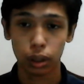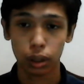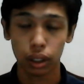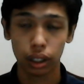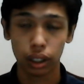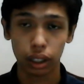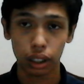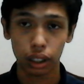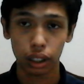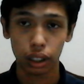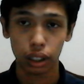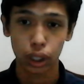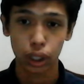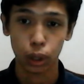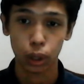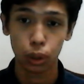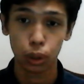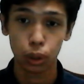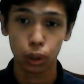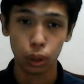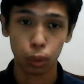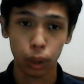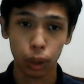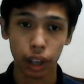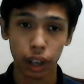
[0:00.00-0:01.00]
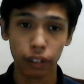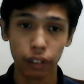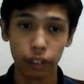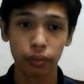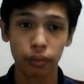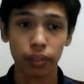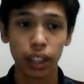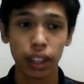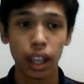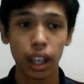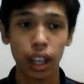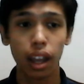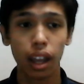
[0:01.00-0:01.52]
the shareholder wealth.
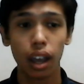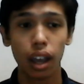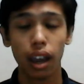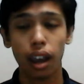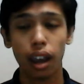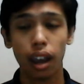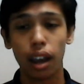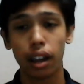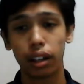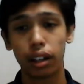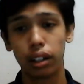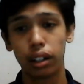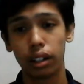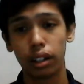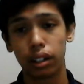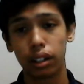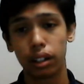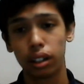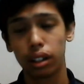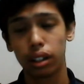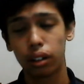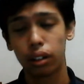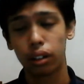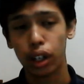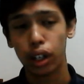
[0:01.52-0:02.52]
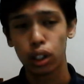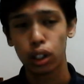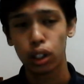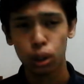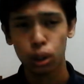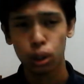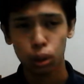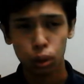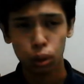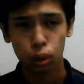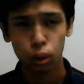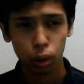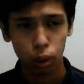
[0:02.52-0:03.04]
The
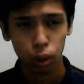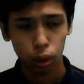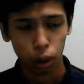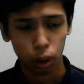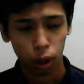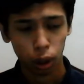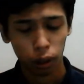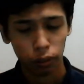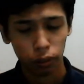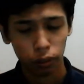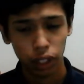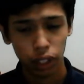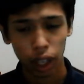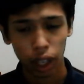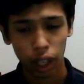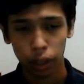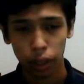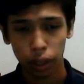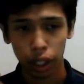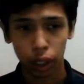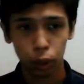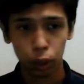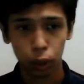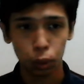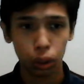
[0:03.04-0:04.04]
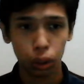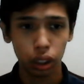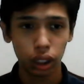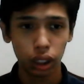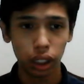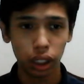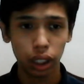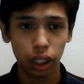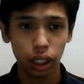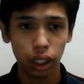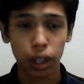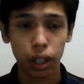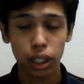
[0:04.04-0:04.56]
ratio of debt and
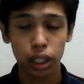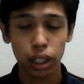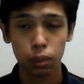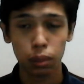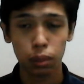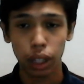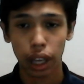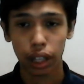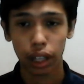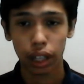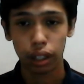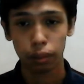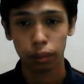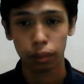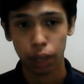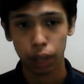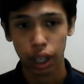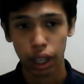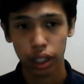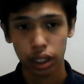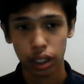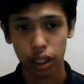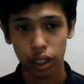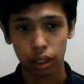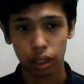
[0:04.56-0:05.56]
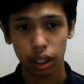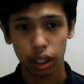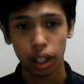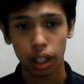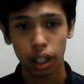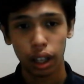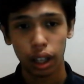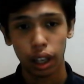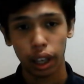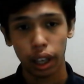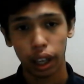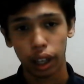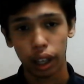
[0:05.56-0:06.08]
equity must be at the best,
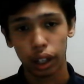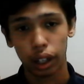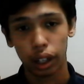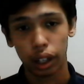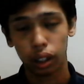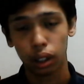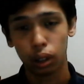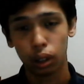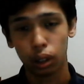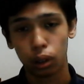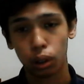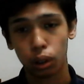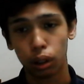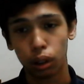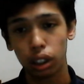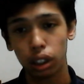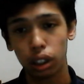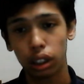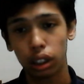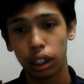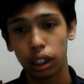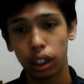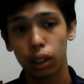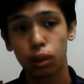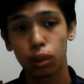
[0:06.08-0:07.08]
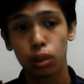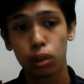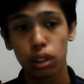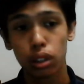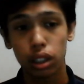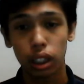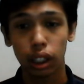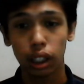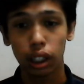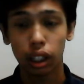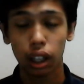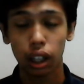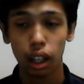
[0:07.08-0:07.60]
and calculating
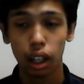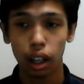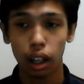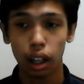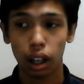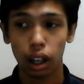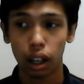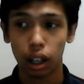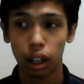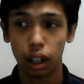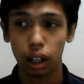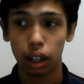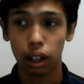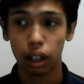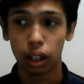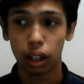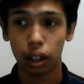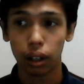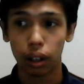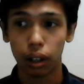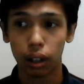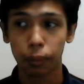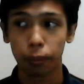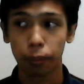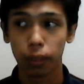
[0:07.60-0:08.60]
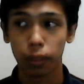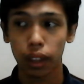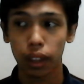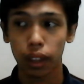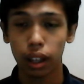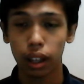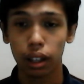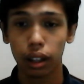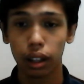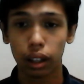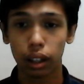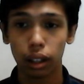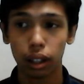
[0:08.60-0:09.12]
using
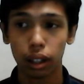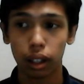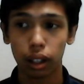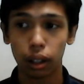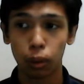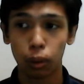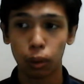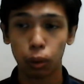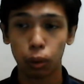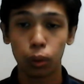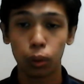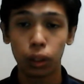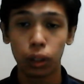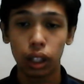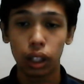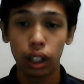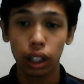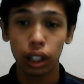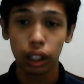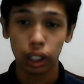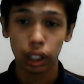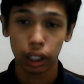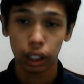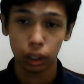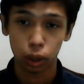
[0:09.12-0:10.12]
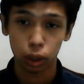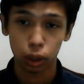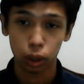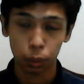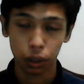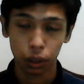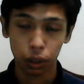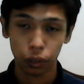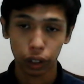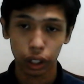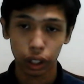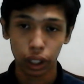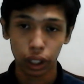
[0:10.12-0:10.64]
what we learned in
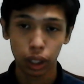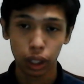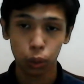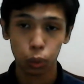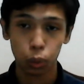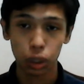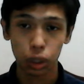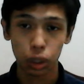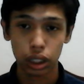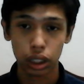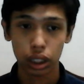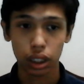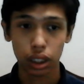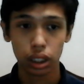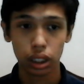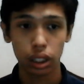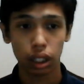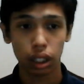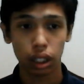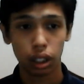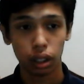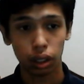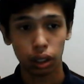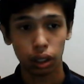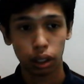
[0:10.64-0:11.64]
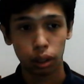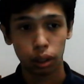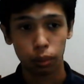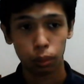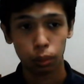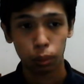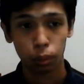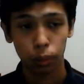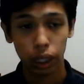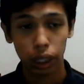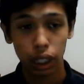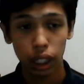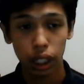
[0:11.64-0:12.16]
corporate finance, which is
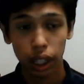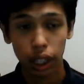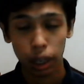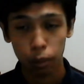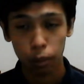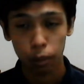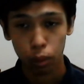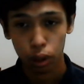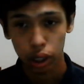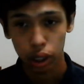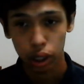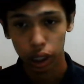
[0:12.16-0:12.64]
Miller and